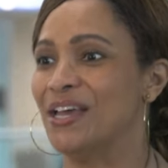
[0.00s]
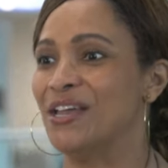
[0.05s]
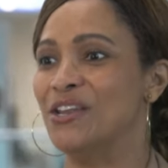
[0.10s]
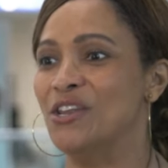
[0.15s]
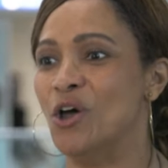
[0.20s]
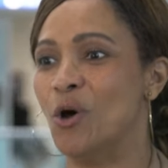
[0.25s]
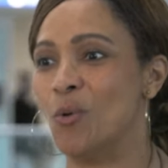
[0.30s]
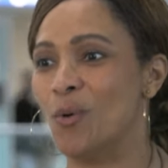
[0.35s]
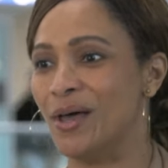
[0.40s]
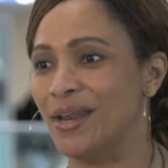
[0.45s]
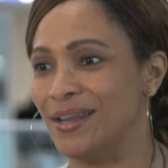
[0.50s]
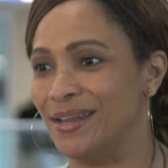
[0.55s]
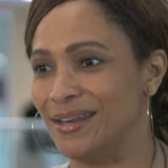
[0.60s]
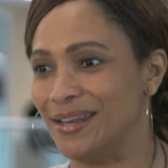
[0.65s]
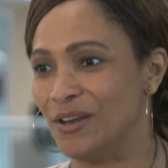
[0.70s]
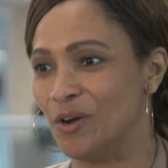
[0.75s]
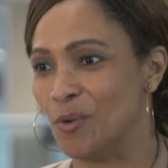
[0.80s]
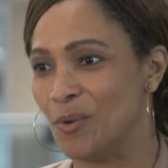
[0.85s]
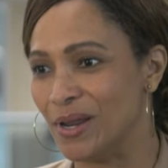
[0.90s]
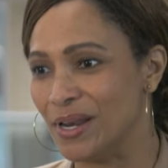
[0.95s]
No one in,
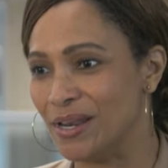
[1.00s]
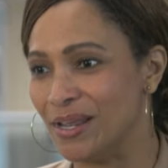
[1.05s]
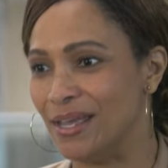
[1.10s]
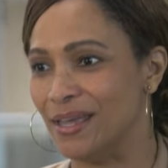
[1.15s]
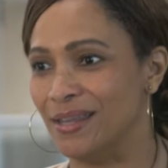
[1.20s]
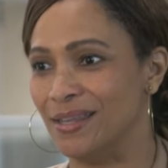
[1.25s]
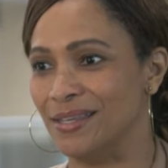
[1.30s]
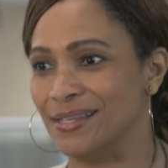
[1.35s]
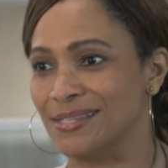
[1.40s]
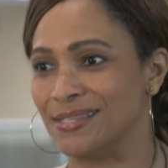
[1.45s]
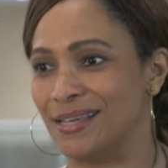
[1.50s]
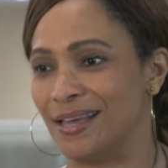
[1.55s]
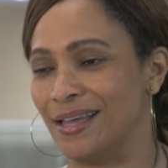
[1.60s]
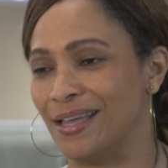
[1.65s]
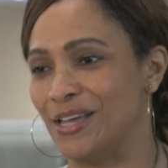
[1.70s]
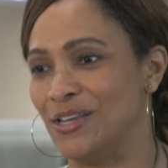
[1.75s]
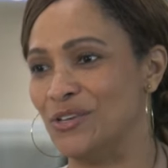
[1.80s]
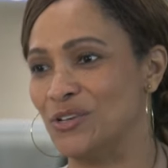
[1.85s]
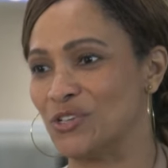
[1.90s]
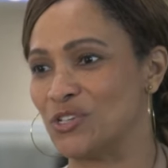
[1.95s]
no one in this uh,
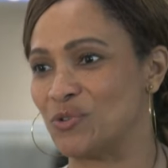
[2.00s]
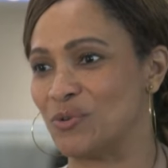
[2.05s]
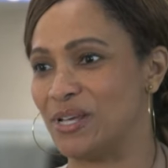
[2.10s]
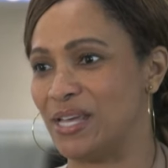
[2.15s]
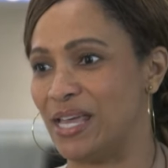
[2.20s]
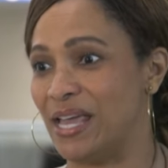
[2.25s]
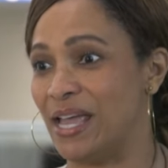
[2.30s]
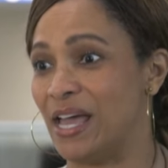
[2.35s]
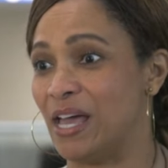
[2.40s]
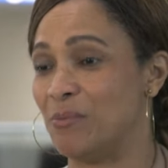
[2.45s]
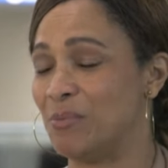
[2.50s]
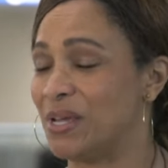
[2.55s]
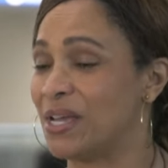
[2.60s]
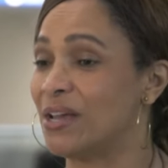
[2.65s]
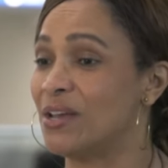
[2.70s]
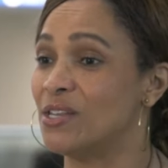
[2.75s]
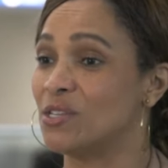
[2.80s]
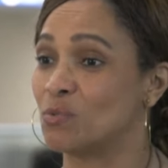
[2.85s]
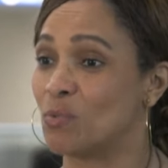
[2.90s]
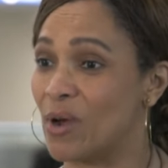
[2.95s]
industry can
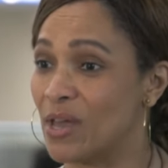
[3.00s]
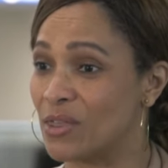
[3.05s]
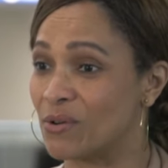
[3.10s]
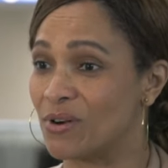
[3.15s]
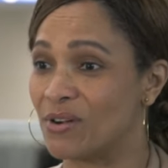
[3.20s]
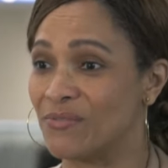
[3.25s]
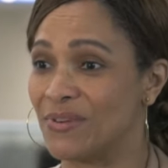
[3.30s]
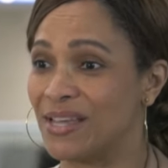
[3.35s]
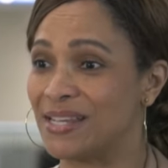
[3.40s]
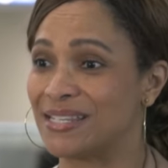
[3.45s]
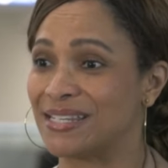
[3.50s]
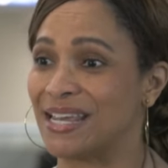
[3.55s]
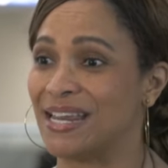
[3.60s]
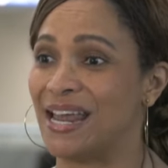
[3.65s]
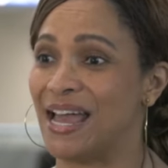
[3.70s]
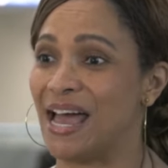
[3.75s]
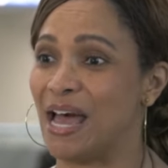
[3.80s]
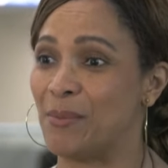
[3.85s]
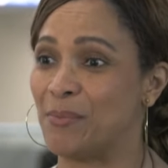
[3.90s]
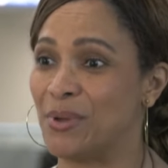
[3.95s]
because weather events can
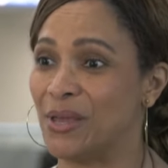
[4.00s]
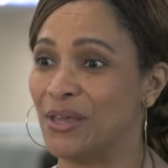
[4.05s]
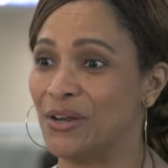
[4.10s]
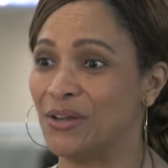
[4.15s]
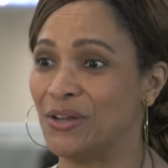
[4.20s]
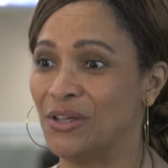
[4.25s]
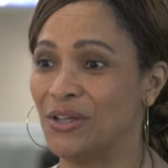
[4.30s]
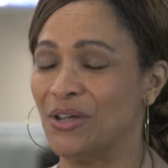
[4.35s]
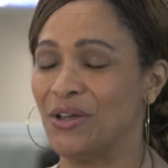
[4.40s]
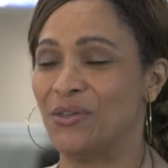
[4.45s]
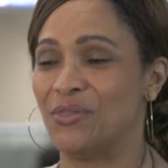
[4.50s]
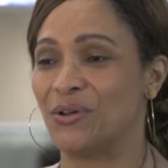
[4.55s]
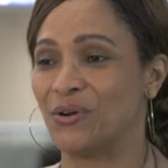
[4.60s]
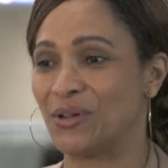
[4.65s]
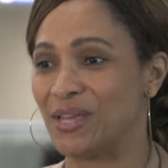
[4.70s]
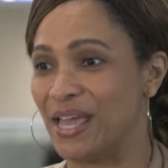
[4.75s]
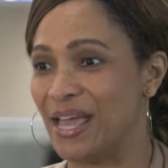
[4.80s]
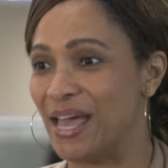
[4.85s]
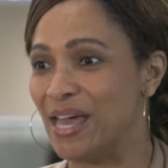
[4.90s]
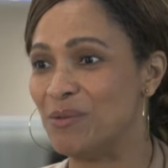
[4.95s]
happen, there
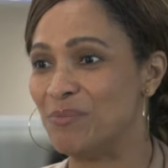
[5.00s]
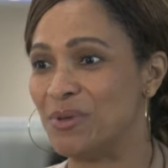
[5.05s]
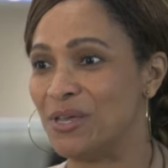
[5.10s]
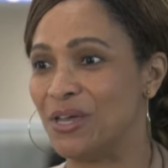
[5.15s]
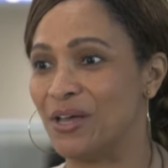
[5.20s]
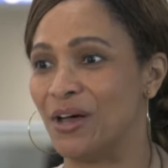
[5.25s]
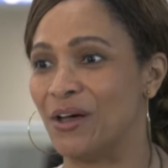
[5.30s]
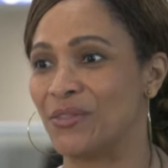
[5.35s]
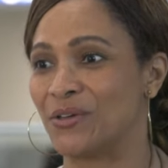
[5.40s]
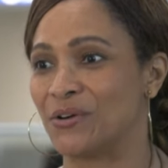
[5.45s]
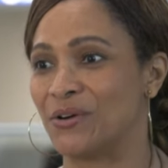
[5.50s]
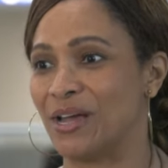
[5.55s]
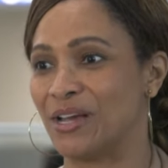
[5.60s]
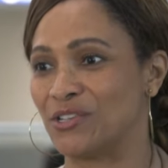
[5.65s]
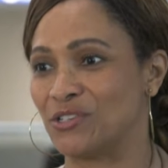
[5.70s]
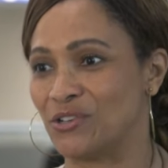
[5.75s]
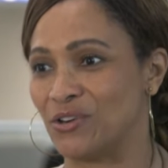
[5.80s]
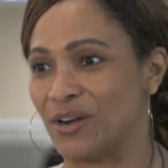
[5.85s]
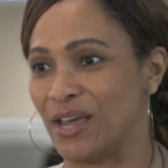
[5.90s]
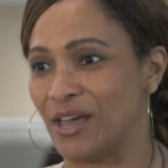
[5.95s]
can be other
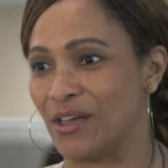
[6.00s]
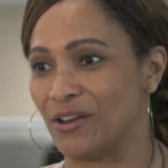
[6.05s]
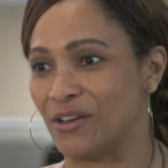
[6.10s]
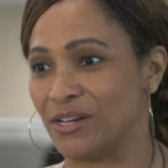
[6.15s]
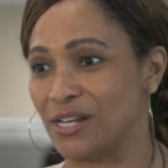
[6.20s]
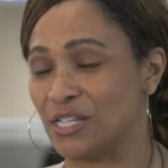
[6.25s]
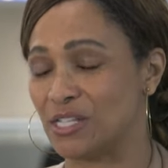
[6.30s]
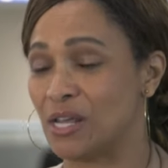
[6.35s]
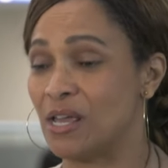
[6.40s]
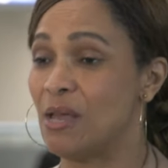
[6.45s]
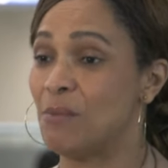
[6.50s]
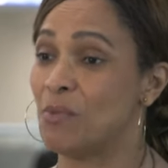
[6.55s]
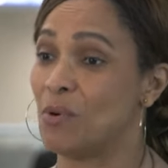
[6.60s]
externalities.